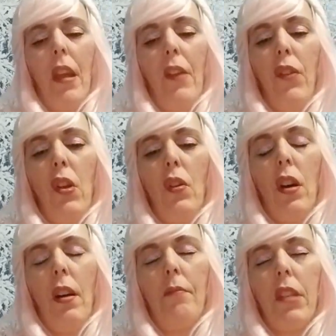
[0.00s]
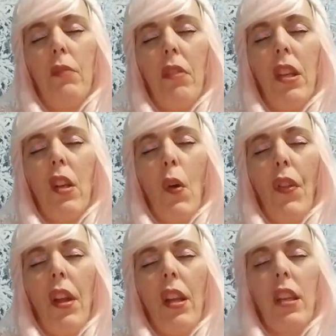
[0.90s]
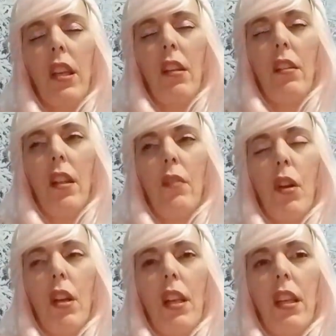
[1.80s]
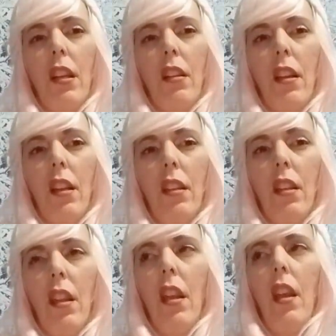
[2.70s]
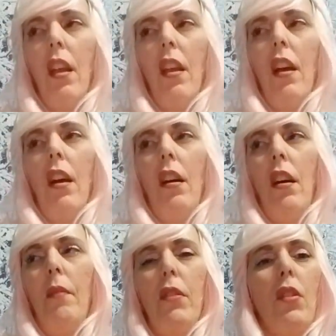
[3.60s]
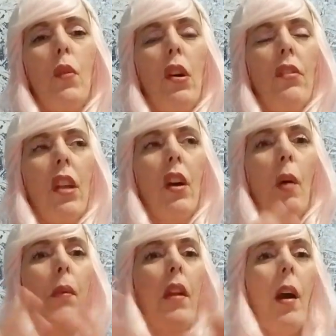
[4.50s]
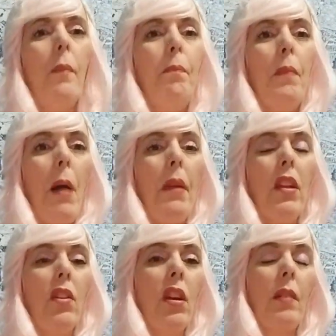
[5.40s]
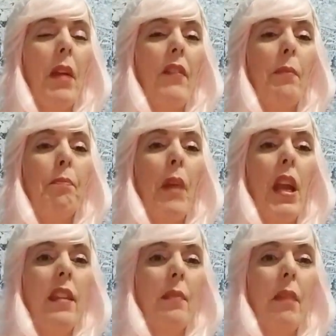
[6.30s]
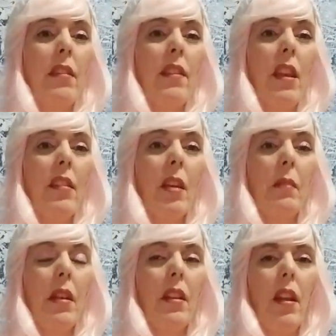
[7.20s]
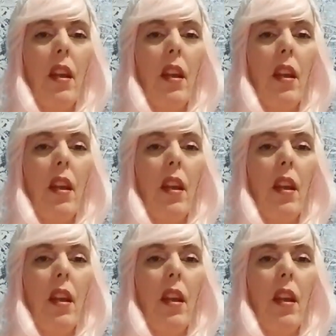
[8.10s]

if you can really go within and heal and work on healing, your world's going to open up. I mean, you're going to have amazing, amazing things come in.